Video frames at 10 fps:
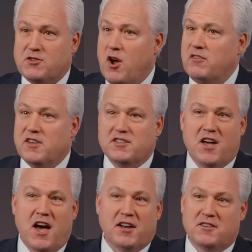Sounds awfully
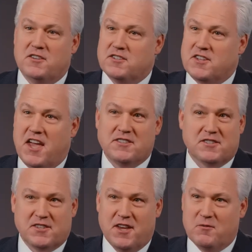exotic to this
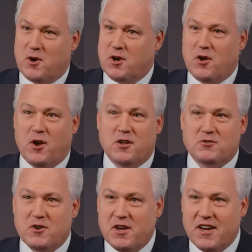Kansas kid. We're going to go to
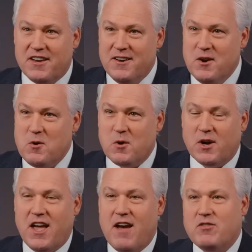Australia. We're
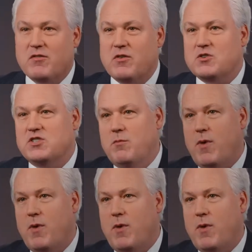going to have the first